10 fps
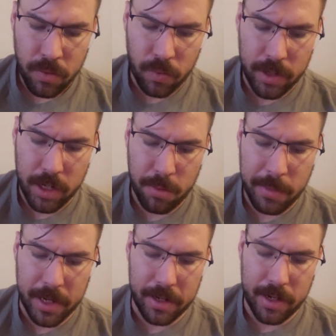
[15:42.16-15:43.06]
What do you
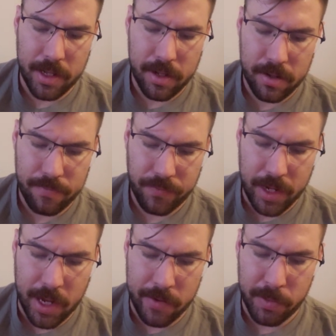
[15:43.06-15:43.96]
mean?
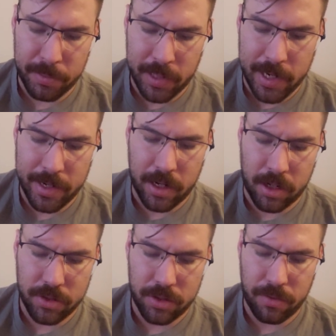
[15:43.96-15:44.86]
I replied,
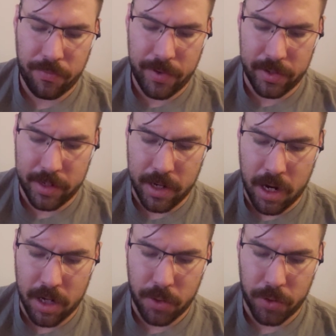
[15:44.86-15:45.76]
also feeling
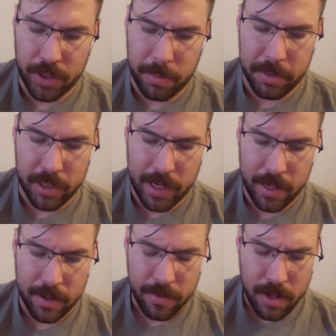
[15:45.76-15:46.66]
awkwardly polite.